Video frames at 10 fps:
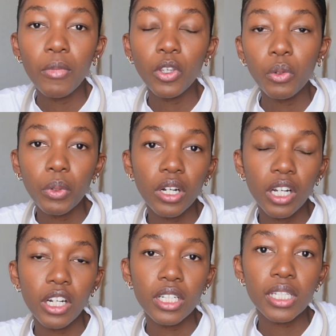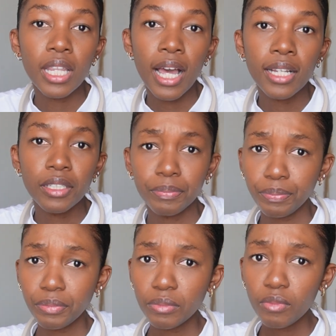you would have learned that
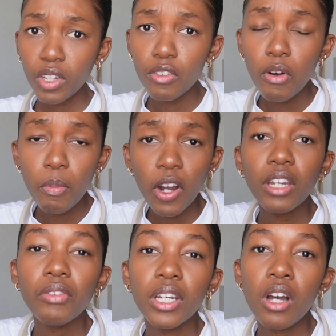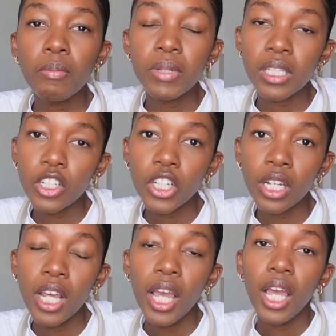for body
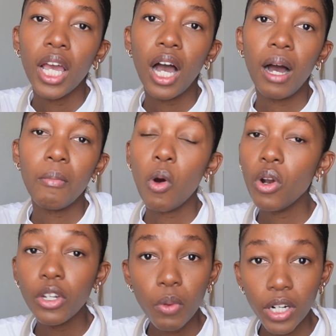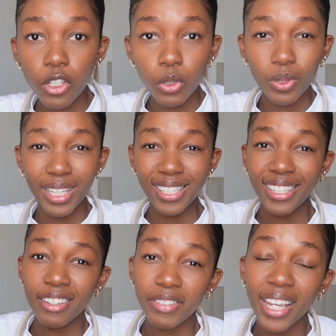recomposition, all you want to do is
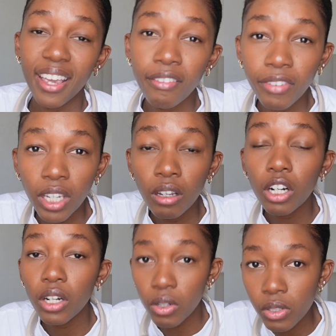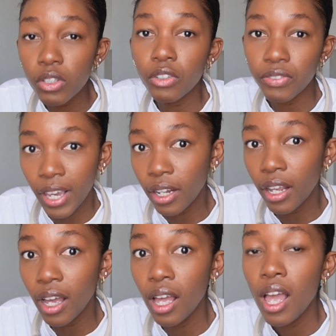lift heavy close to
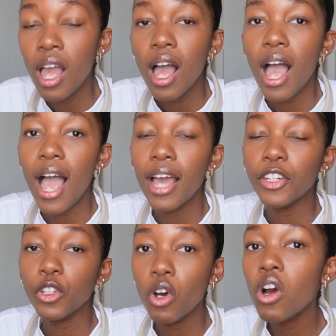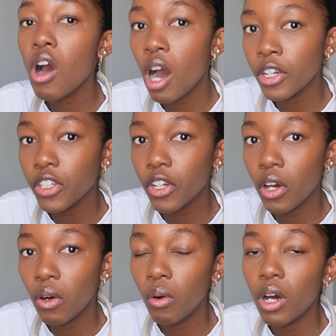failure, and your
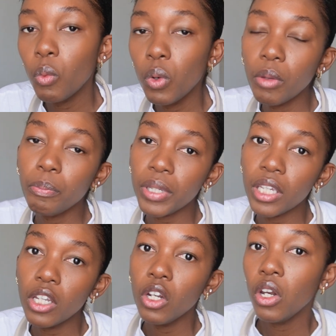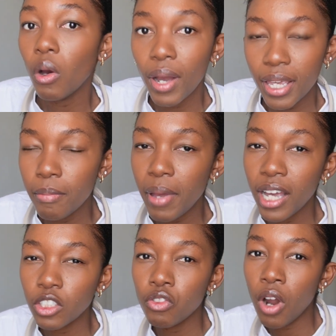cardio will be lower
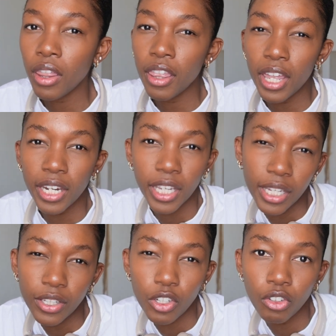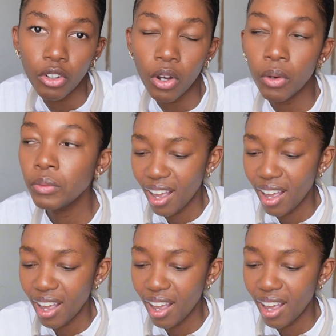impact rather than hit, you know.